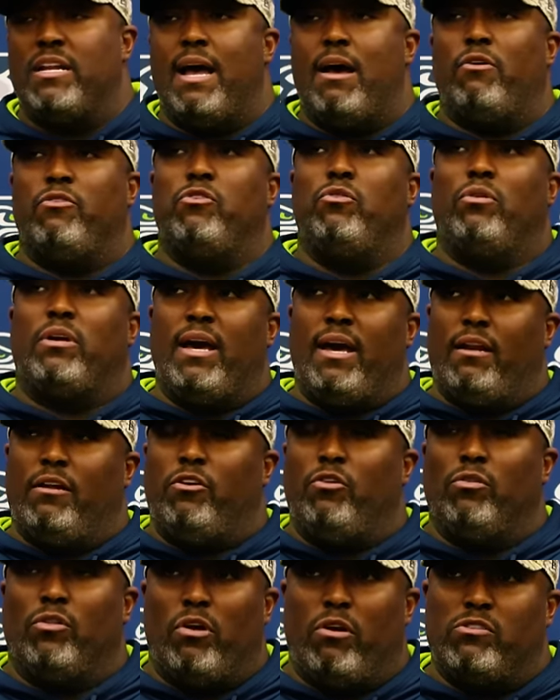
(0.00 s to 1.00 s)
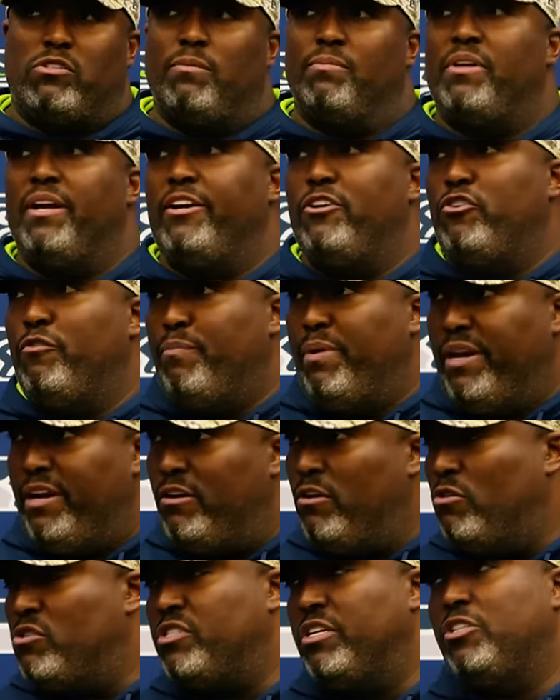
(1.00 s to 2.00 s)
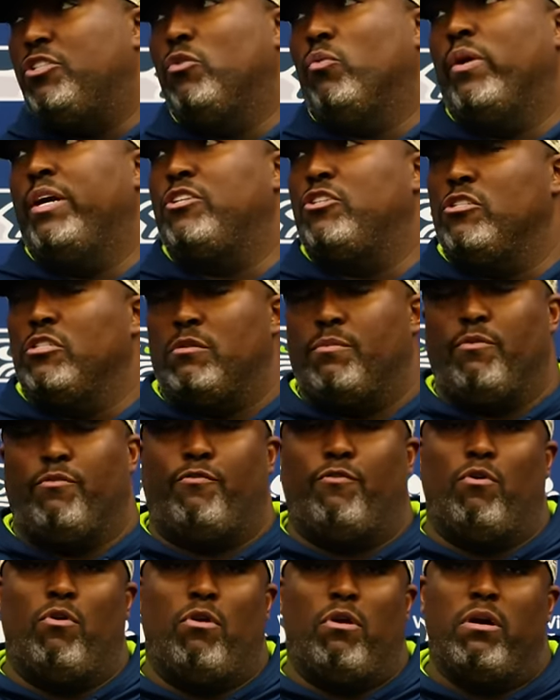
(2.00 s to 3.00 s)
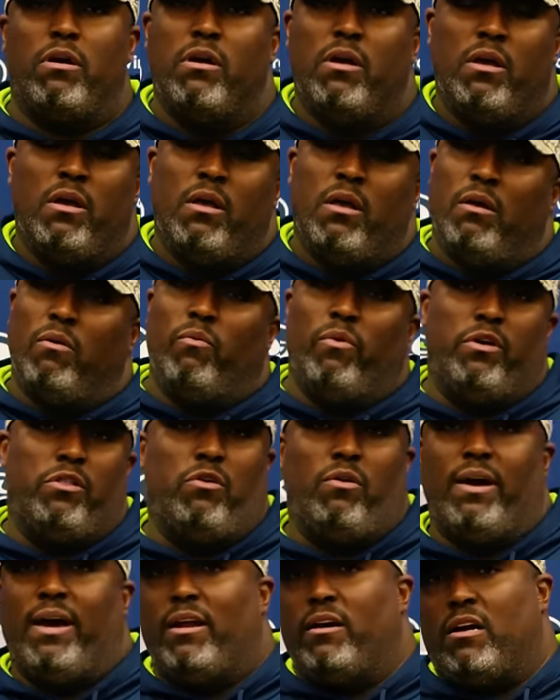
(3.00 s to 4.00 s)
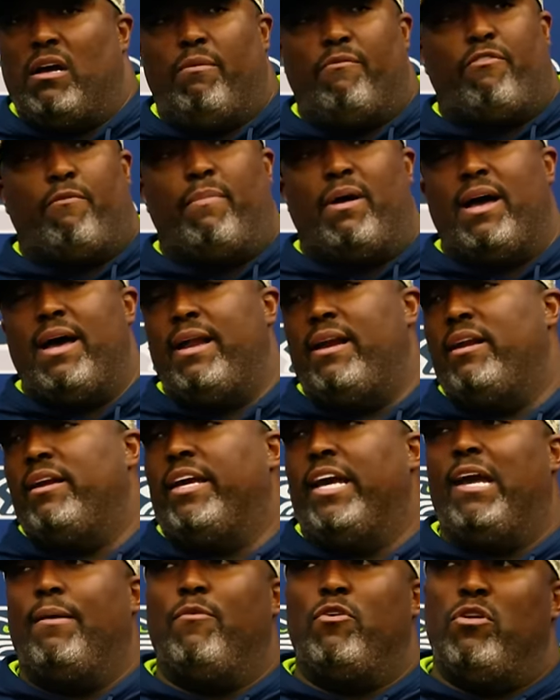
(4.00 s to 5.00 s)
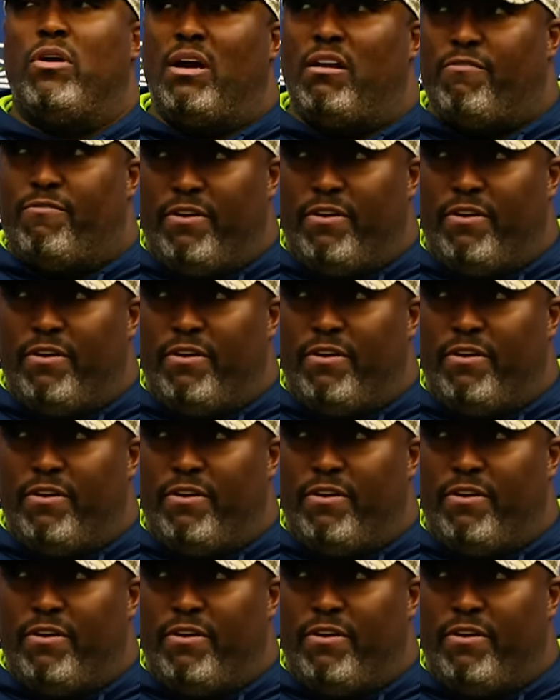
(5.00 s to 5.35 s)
now you kind of you learn some things. You've been in those situations before, whether you got to come from behind in the game or you got to